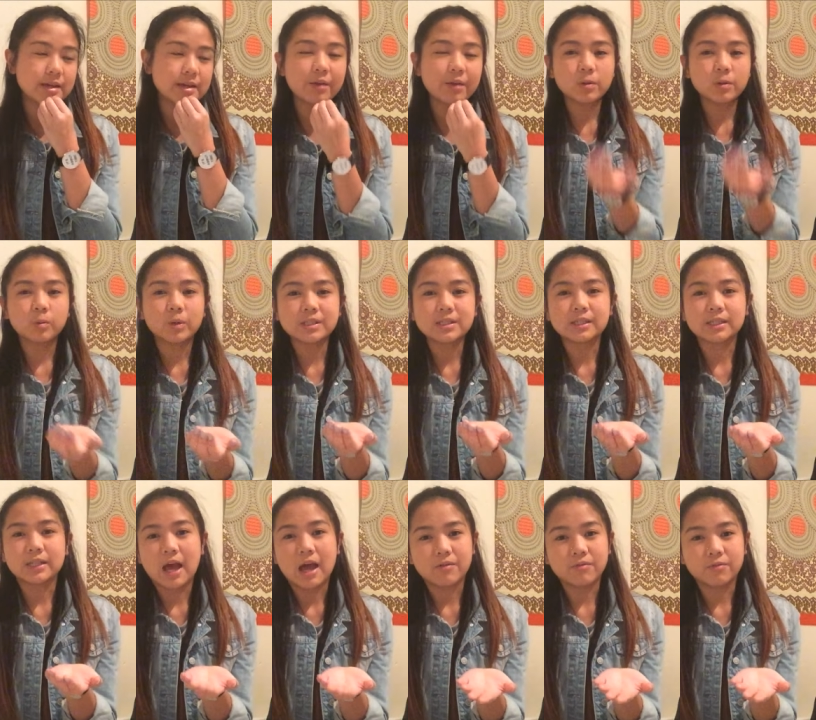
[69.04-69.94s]
I've been wanting
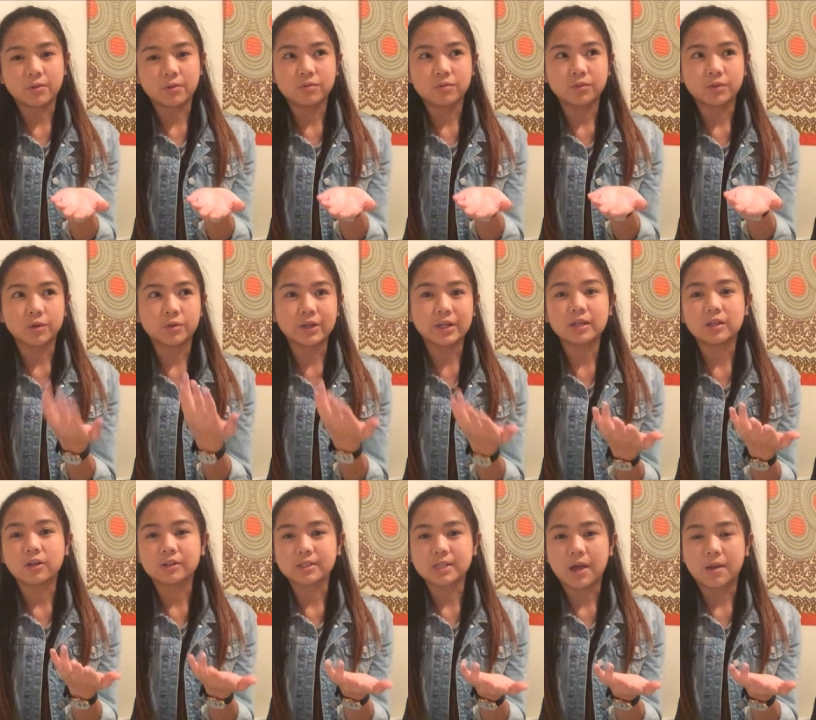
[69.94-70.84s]
an iPhone for a really
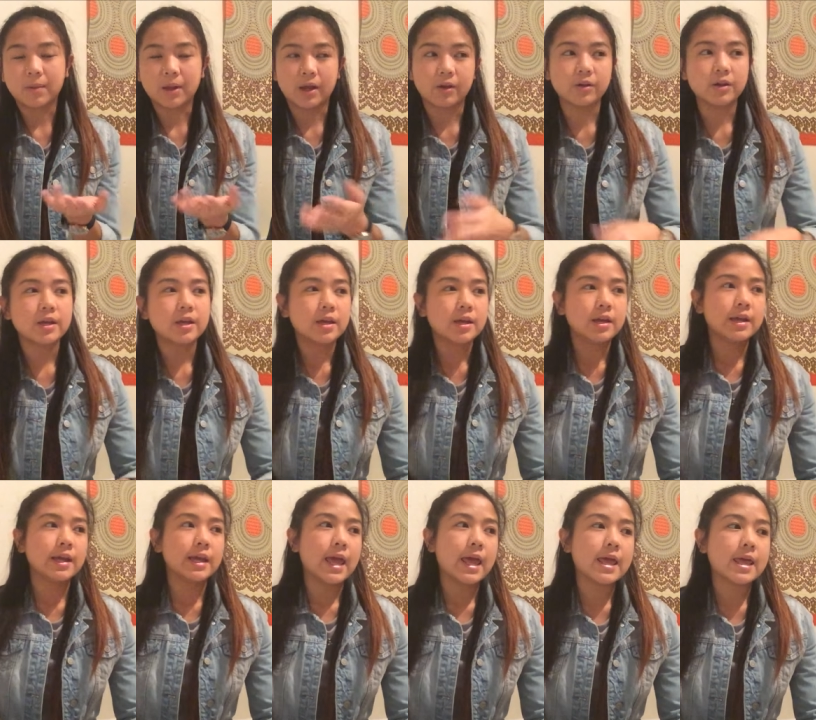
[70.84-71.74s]
long time now,
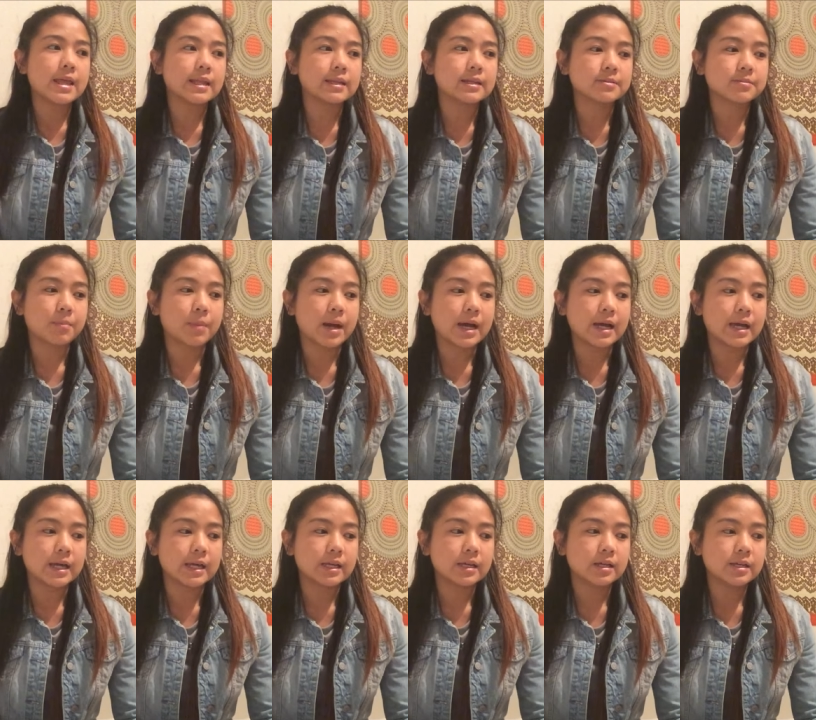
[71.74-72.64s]
and
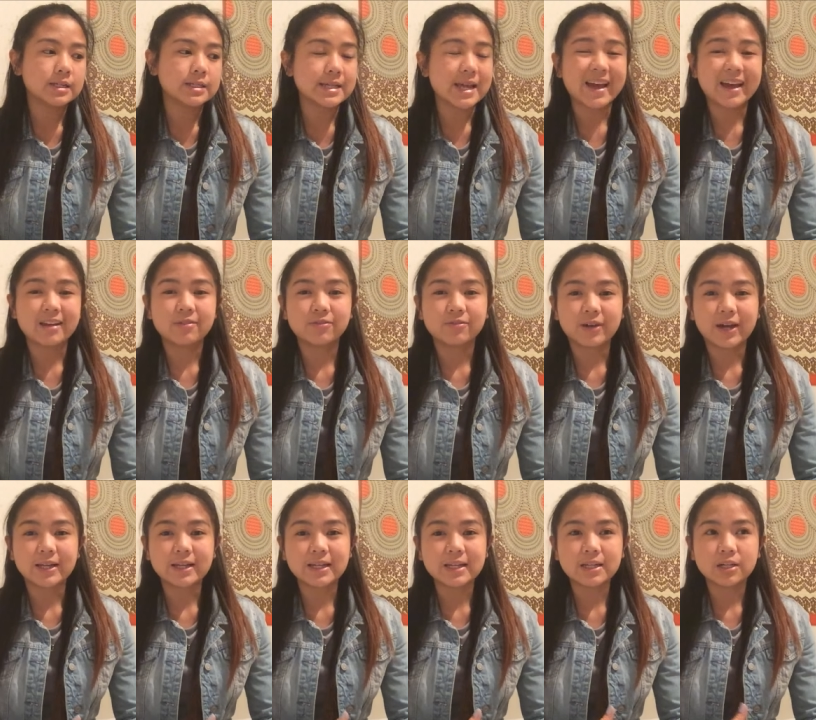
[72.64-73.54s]
my dad
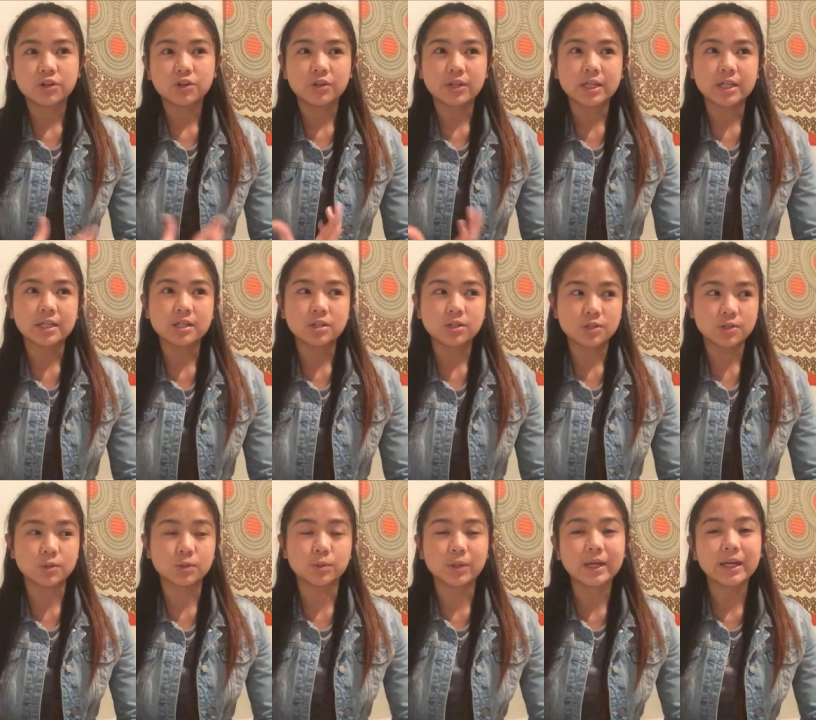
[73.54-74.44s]
finally agreed
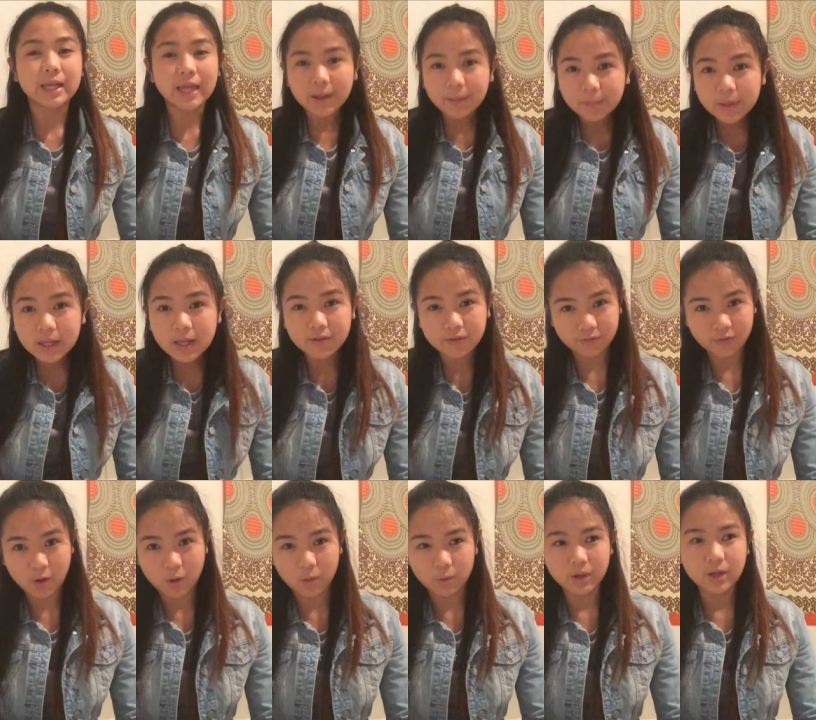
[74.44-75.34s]
to get me a
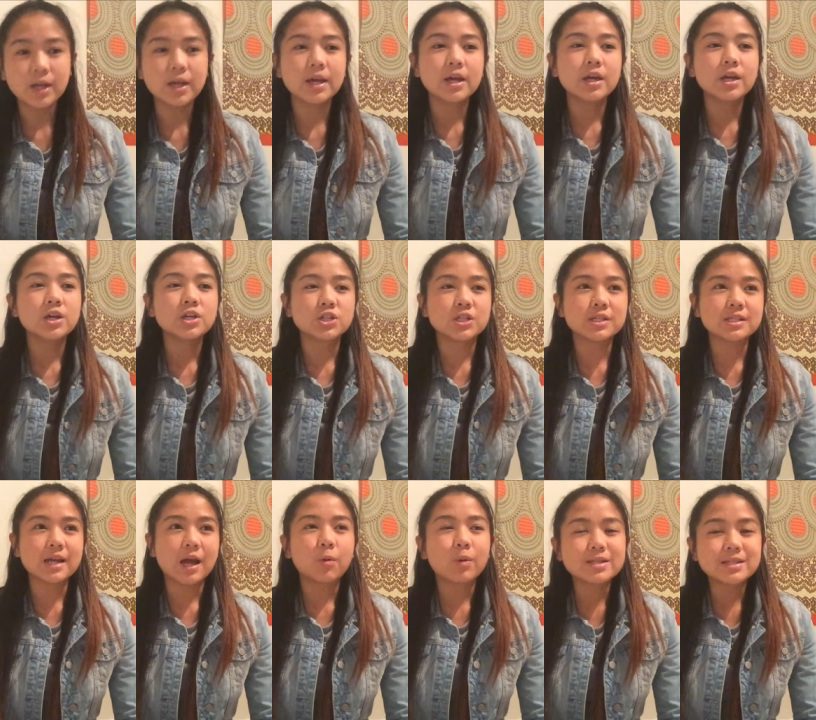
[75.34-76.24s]
phone.
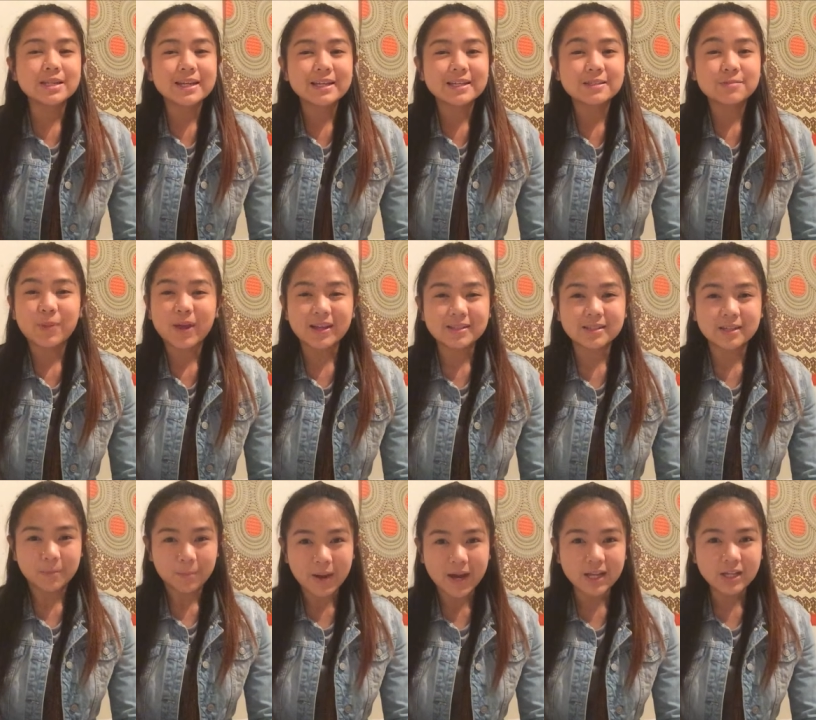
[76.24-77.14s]
Just, I wasn't
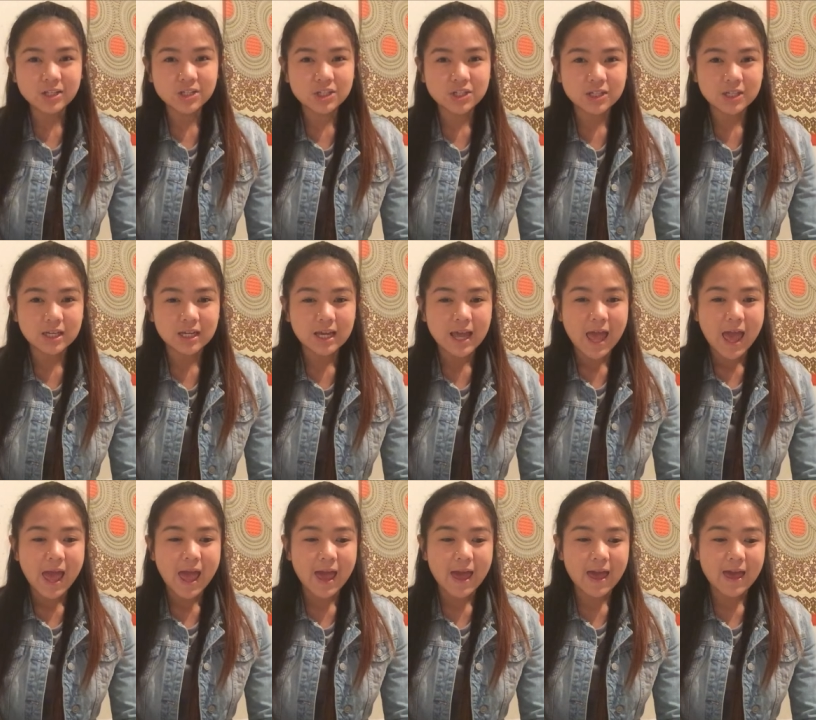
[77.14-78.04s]
expecting much,
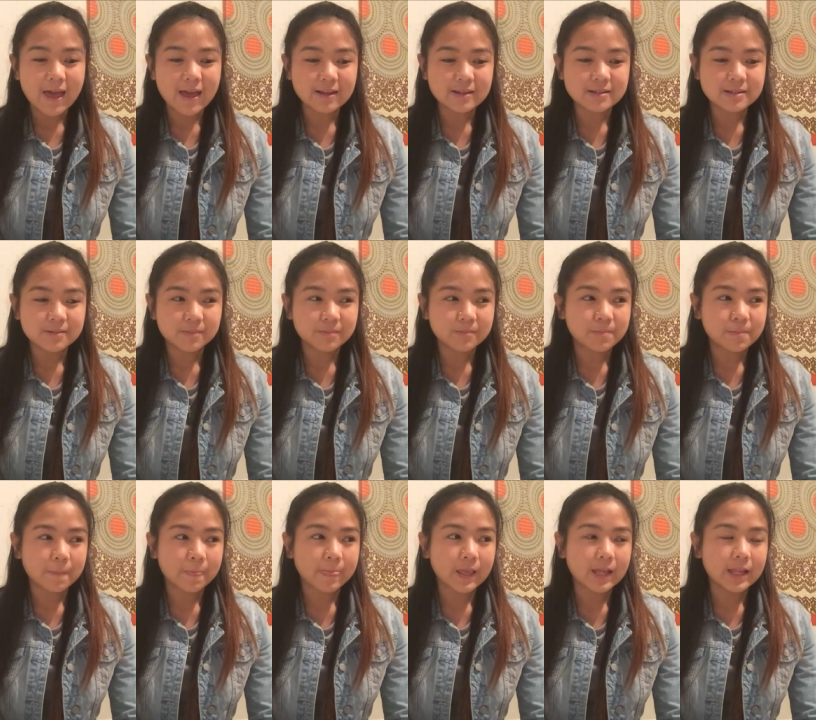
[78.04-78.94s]
and
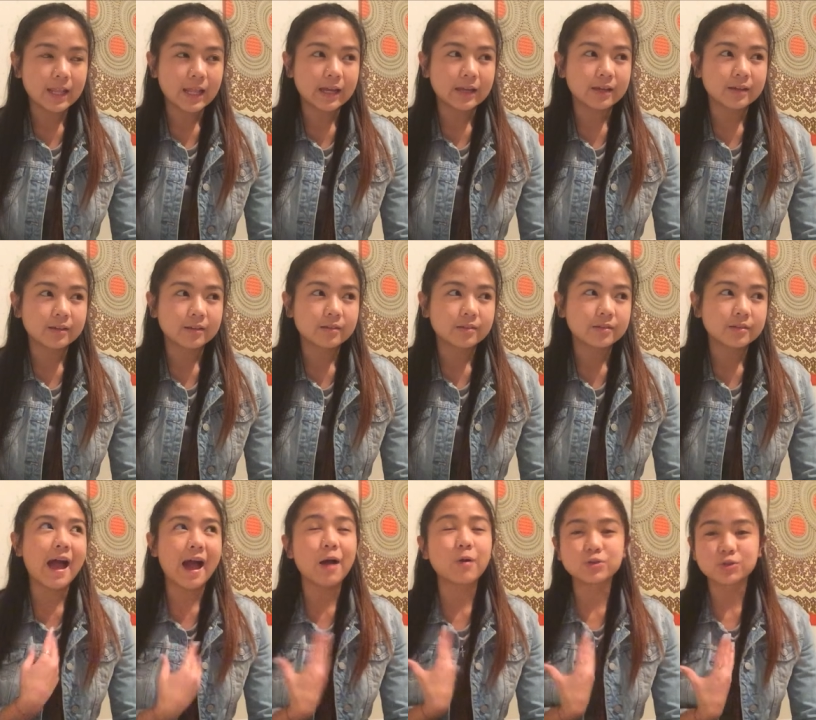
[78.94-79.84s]
like,
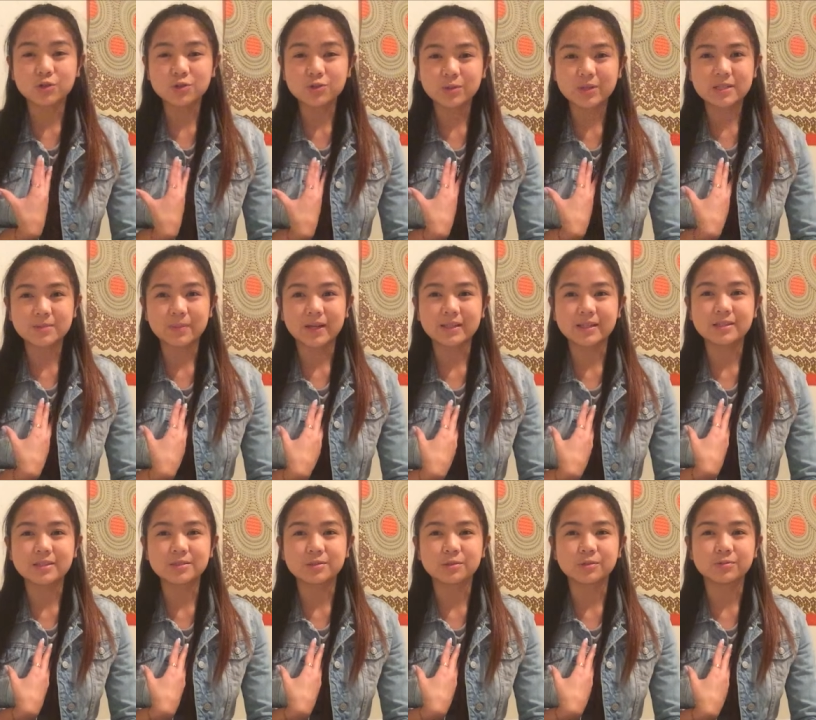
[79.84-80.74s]
I was also
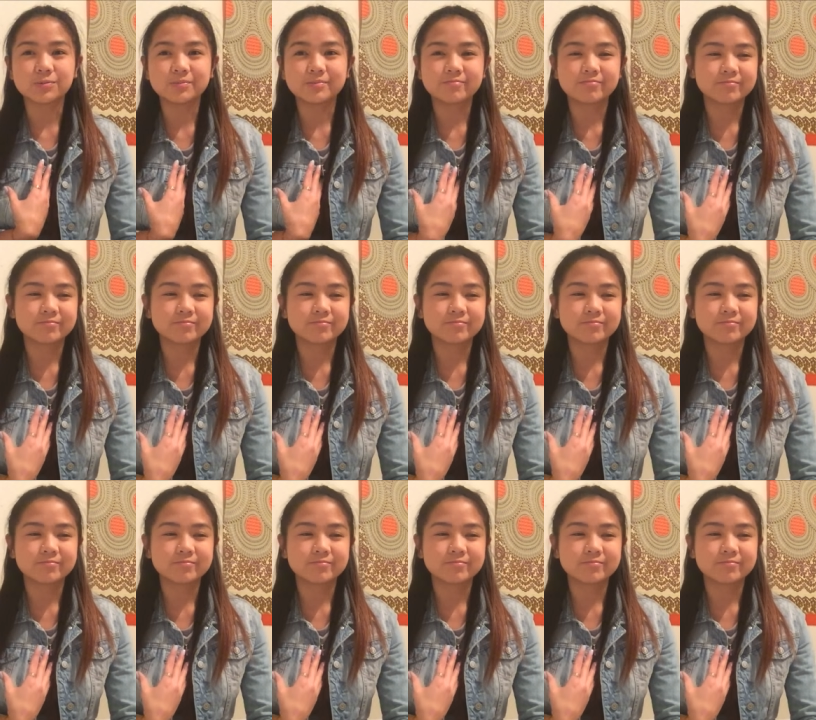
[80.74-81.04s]
expecting to,